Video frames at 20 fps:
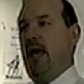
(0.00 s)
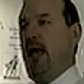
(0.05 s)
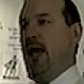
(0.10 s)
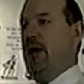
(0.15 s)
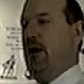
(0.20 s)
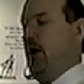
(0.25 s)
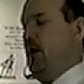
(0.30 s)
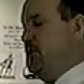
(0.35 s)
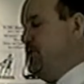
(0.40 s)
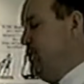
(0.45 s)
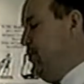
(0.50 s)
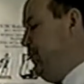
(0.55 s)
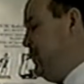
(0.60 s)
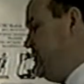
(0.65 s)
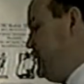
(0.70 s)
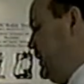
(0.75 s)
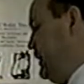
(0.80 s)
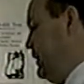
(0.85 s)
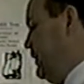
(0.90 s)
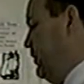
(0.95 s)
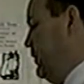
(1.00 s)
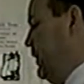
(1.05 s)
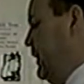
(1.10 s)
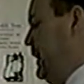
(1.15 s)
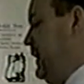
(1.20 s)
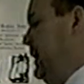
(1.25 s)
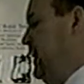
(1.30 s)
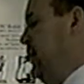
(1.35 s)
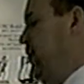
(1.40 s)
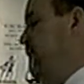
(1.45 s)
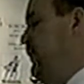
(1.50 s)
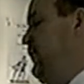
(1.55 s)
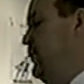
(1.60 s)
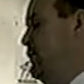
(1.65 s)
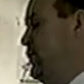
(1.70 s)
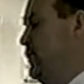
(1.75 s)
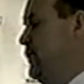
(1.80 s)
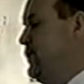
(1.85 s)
and also particularly if you're